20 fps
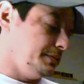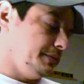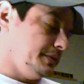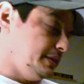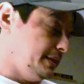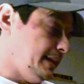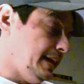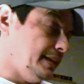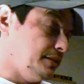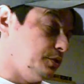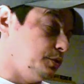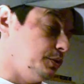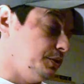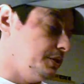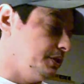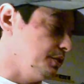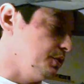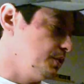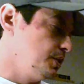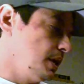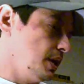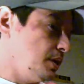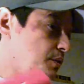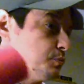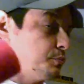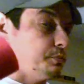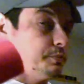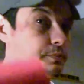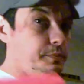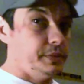That's cool too.
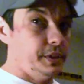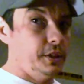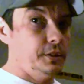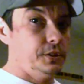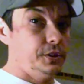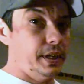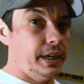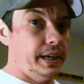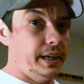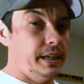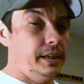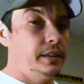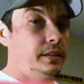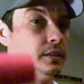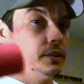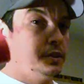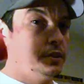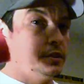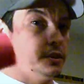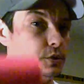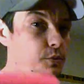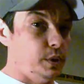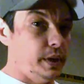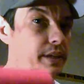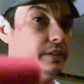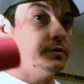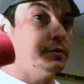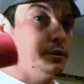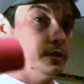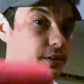Blow dryer, your wife
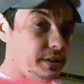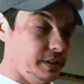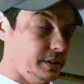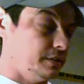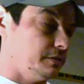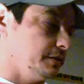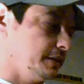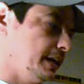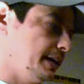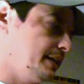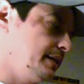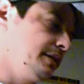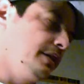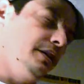or your girlfriend.